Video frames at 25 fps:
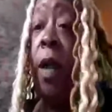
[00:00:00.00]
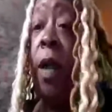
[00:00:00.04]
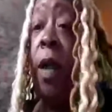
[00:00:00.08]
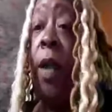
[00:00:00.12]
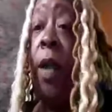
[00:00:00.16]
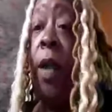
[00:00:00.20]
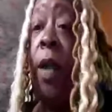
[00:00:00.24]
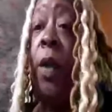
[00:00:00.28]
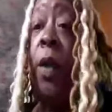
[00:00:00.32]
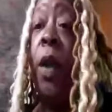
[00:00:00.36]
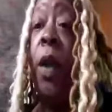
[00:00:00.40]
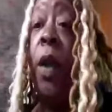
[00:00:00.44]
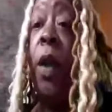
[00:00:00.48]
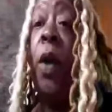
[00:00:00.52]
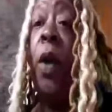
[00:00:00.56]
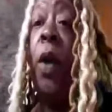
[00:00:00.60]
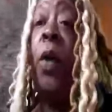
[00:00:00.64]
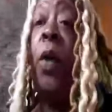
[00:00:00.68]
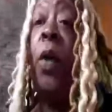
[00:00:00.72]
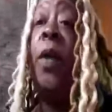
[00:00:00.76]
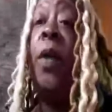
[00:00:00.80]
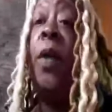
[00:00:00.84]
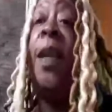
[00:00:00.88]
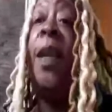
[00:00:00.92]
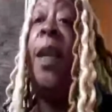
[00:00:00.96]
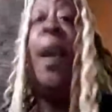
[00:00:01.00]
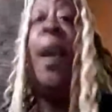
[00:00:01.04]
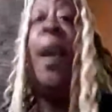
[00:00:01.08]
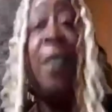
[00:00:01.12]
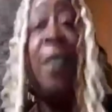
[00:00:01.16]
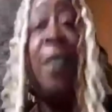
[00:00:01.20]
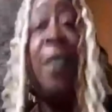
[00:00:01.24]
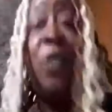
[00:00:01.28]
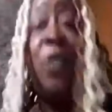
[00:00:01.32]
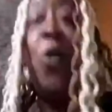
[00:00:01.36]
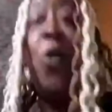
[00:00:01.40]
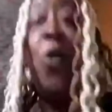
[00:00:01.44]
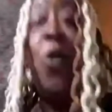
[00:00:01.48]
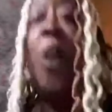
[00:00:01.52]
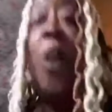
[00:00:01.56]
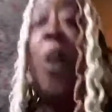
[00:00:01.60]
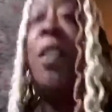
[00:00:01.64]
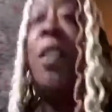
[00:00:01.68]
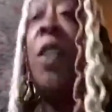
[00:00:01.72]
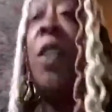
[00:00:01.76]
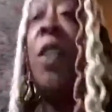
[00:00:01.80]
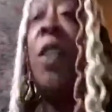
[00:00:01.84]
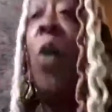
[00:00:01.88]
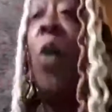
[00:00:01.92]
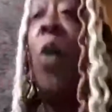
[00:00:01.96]
Yes, you are
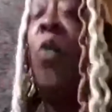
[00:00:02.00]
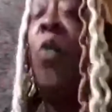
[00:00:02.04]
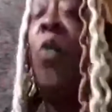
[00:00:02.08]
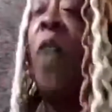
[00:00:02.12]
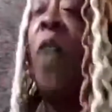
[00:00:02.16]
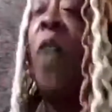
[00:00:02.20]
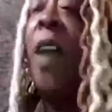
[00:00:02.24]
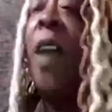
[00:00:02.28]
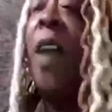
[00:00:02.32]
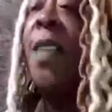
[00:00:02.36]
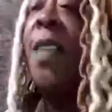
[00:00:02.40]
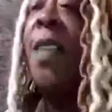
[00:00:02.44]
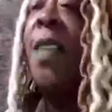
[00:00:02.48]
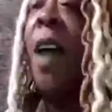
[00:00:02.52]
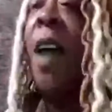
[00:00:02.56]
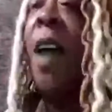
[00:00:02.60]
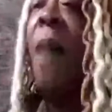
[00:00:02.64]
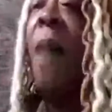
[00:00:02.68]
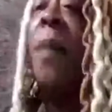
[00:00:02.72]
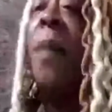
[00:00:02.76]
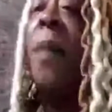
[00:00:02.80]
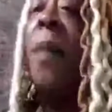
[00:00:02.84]
so right, Tom.